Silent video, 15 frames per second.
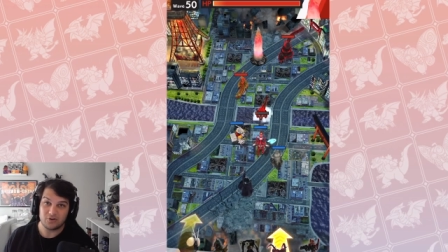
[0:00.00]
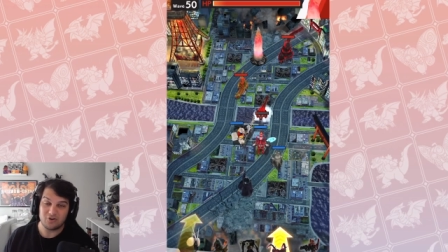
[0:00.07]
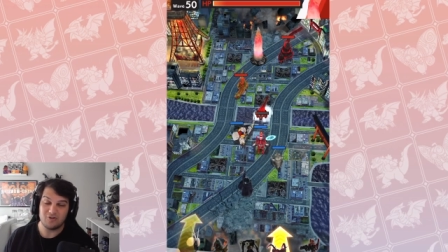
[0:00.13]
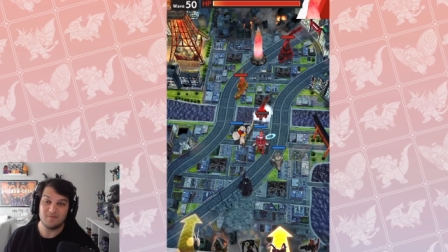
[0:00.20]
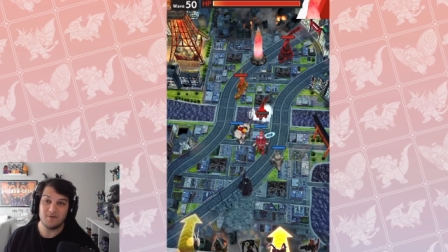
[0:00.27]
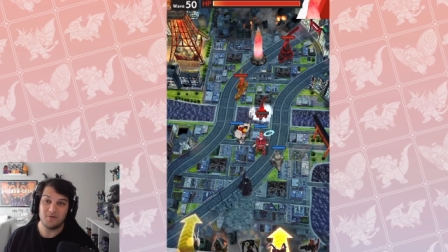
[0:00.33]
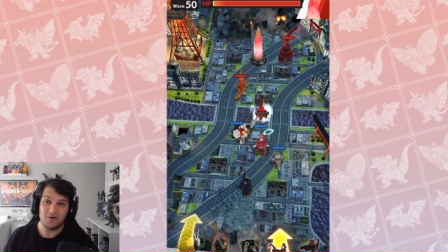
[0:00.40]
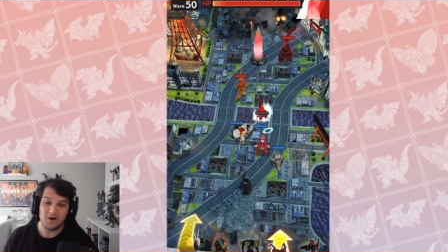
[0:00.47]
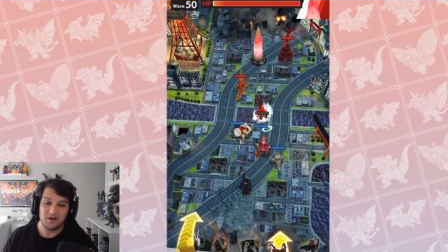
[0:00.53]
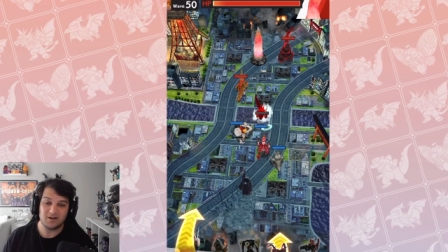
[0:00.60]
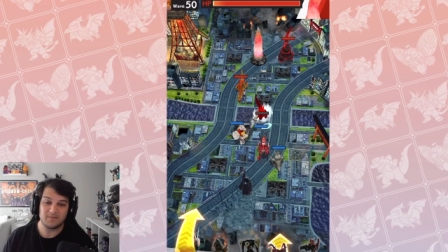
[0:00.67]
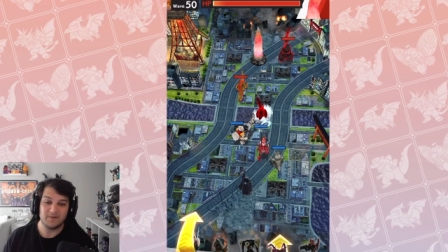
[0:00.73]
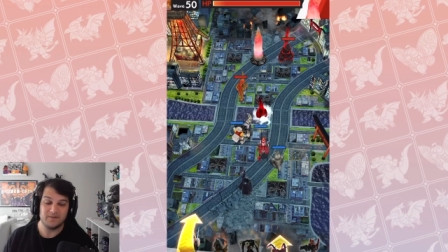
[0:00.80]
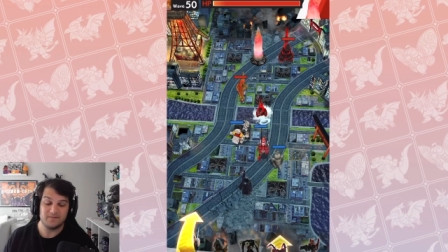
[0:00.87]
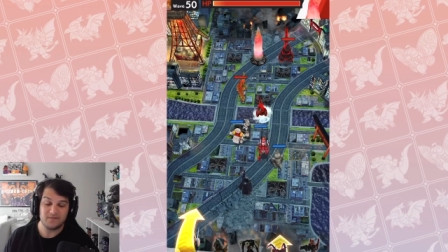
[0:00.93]
Kumo
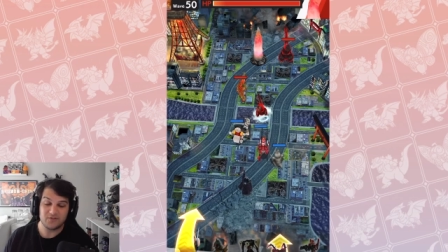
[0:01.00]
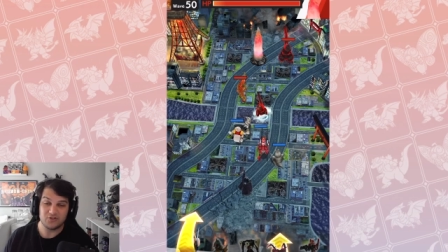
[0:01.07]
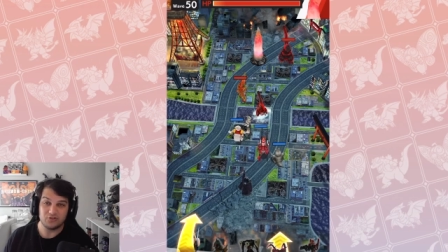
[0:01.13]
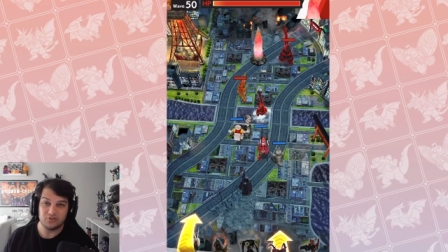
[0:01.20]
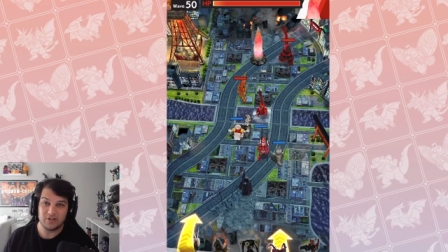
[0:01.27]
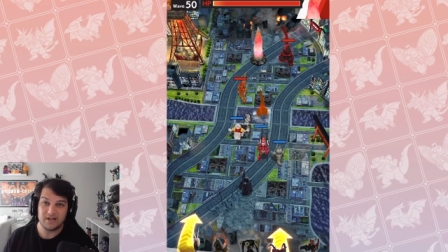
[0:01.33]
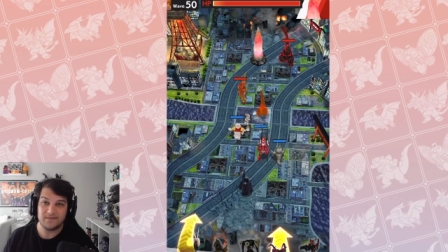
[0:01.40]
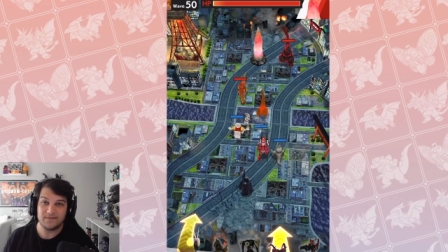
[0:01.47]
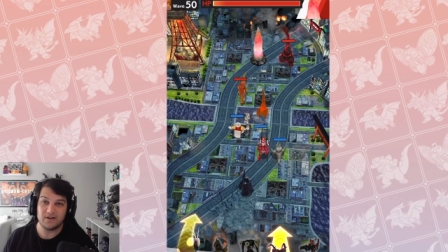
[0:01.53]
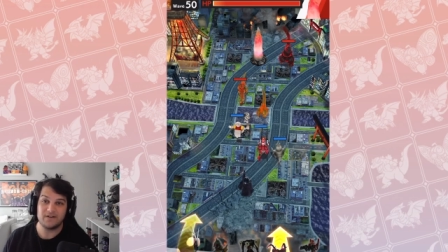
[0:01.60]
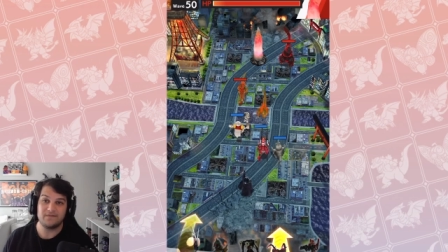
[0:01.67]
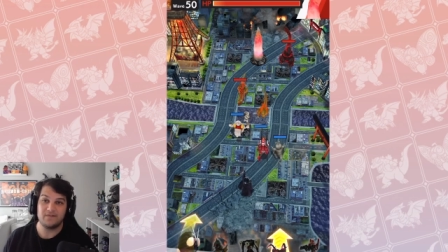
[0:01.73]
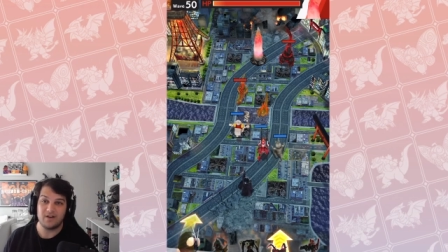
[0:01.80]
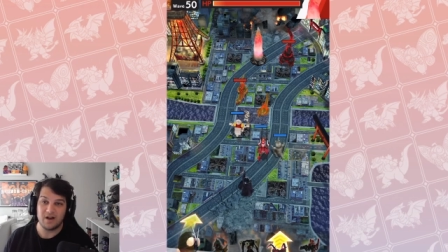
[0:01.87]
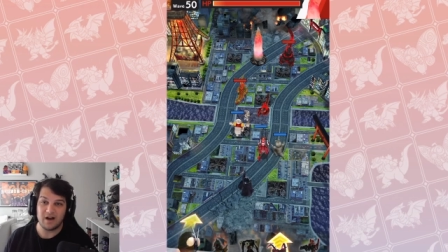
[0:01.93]
Augment, for the love
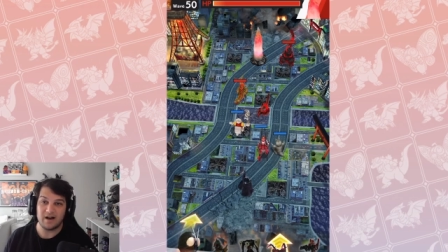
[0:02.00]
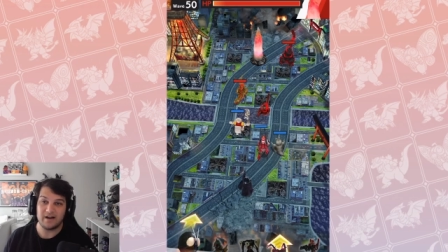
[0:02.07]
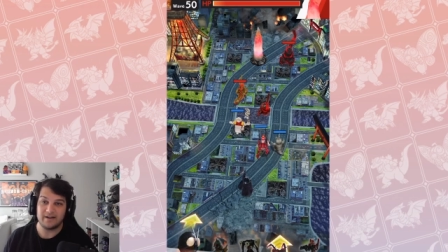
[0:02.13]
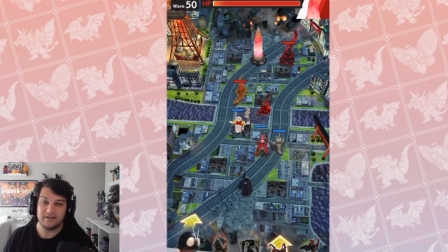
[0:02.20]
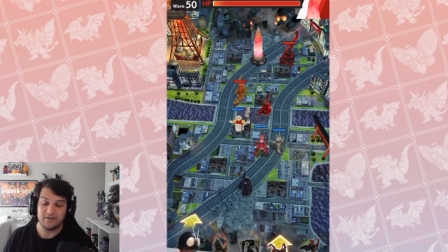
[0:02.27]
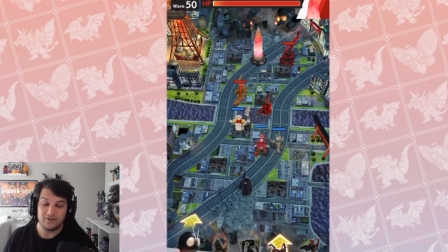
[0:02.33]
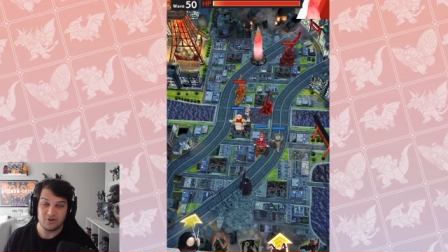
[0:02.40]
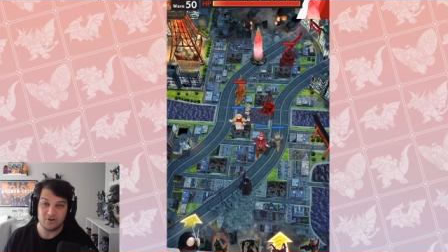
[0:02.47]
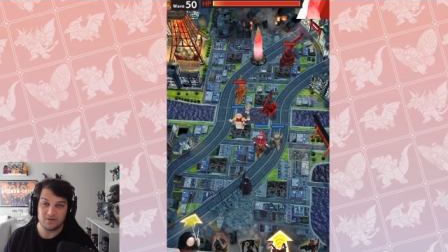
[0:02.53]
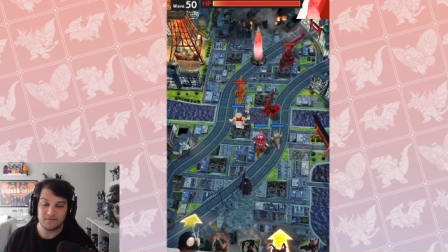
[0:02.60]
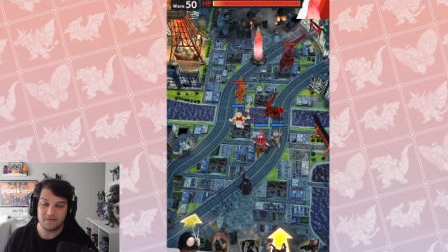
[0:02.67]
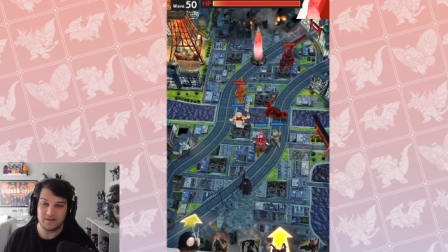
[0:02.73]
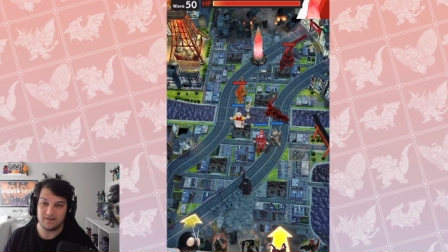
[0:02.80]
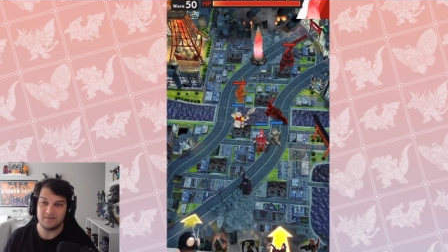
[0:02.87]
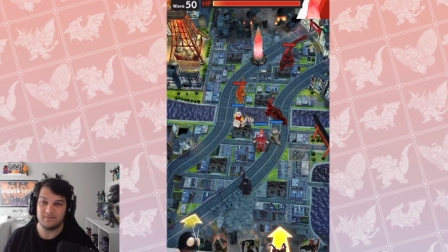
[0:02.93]
of God,
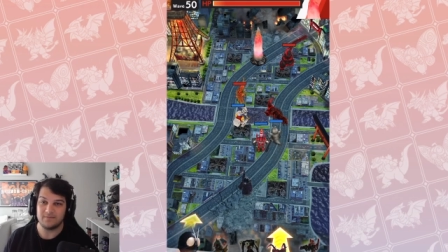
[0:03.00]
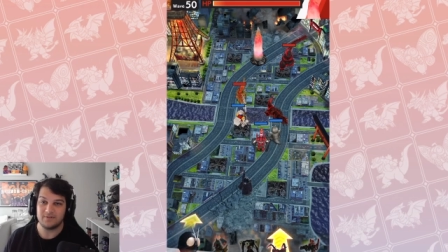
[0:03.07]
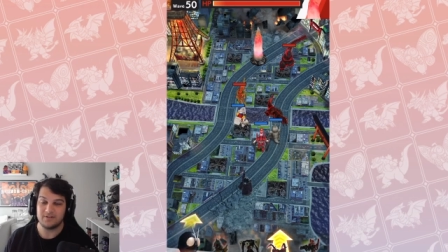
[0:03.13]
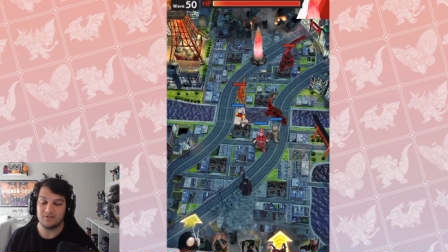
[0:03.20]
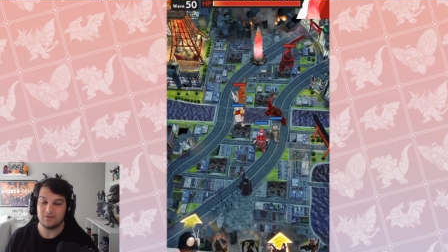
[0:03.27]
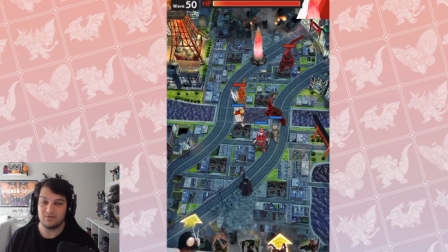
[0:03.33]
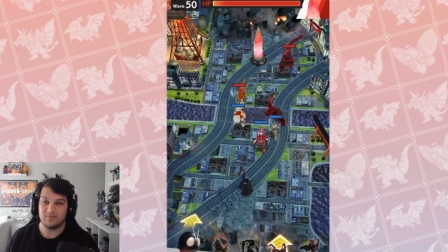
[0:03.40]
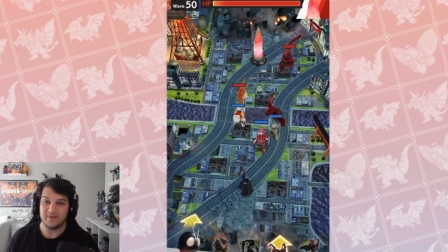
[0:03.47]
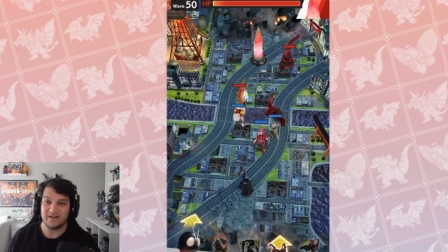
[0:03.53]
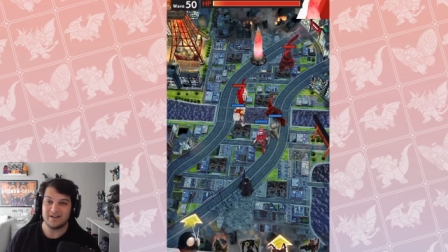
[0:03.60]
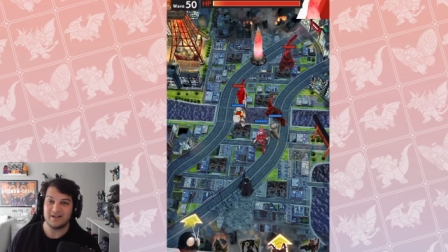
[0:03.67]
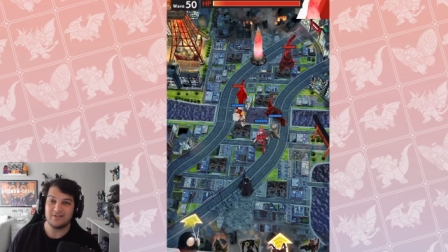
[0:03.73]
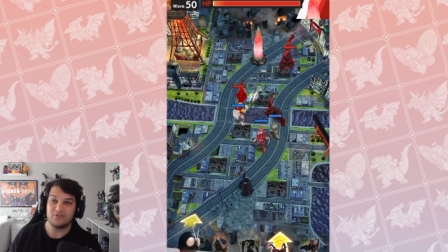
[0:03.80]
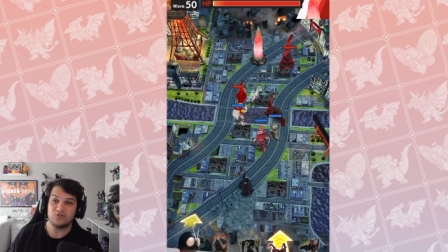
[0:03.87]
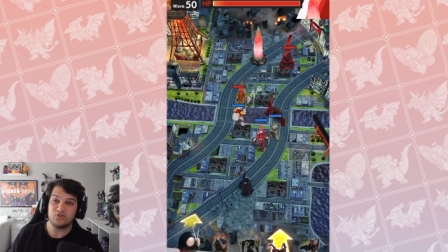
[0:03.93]
nerf him. Oh my
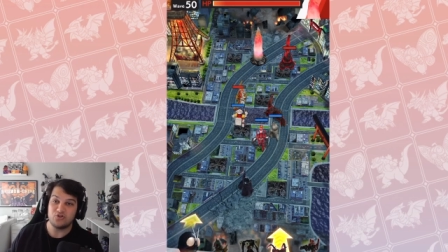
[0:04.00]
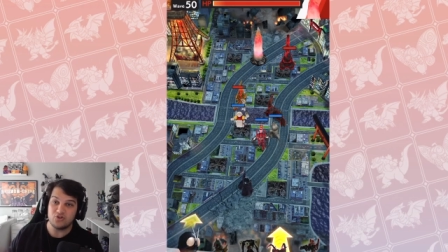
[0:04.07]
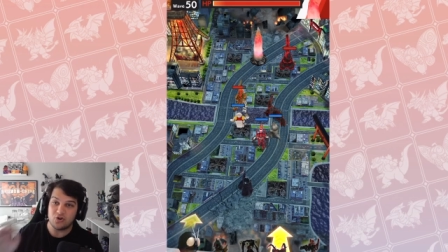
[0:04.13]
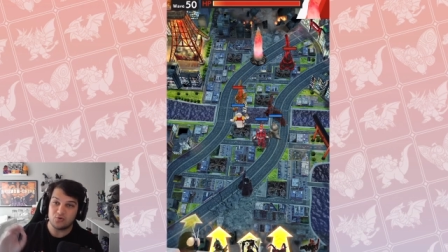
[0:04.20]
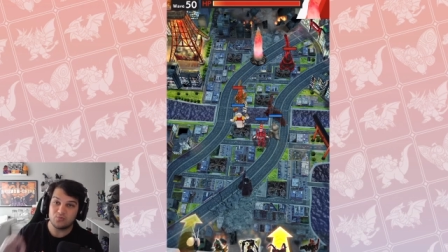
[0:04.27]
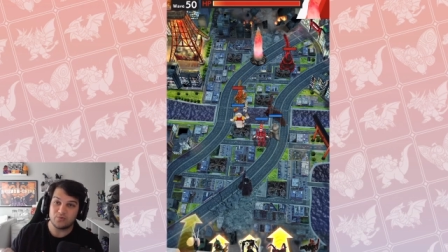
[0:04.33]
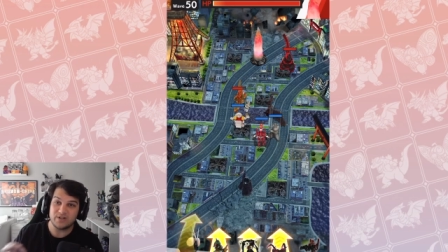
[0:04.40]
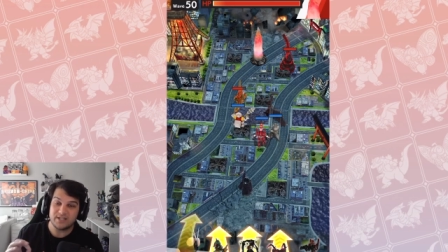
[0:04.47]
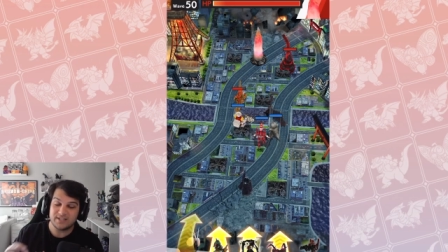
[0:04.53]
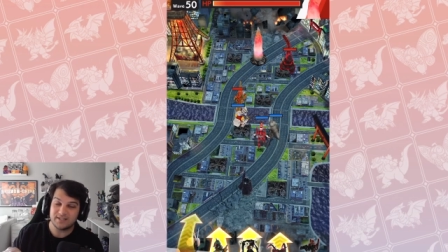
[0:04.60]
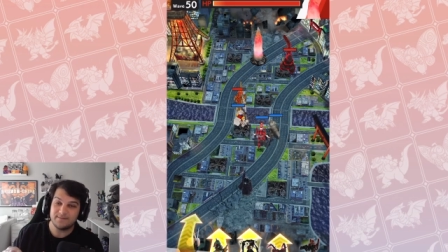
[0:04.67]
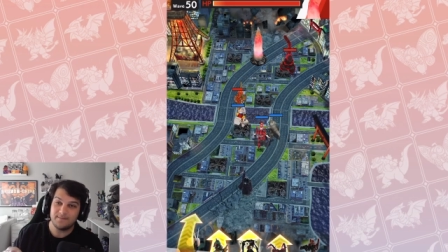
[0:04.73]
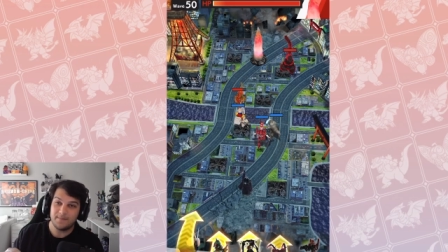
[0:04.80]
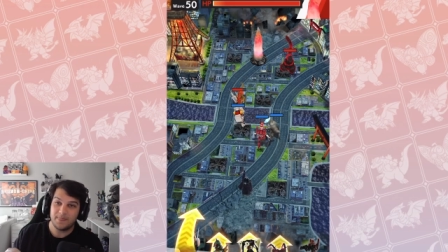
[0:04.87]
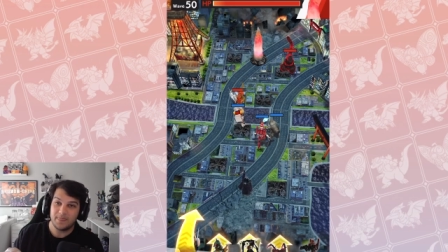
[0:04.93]
god, there's no
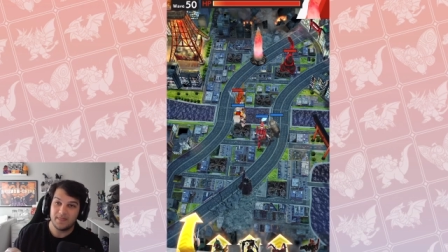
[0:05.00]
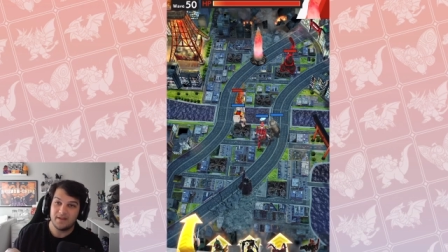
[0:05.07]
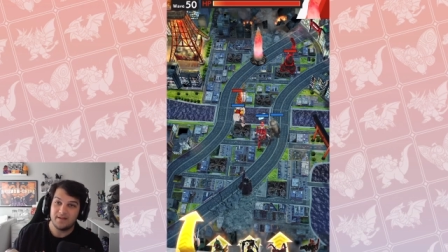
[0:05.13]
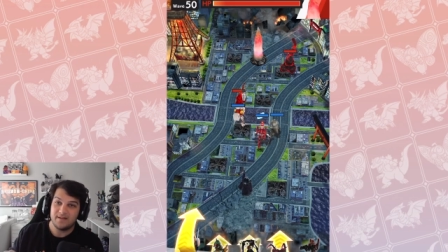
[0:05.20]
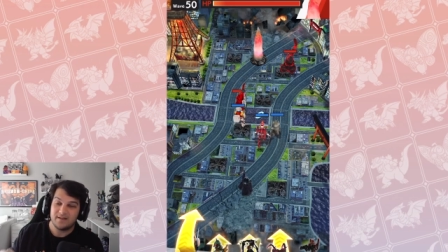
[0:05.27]
reason.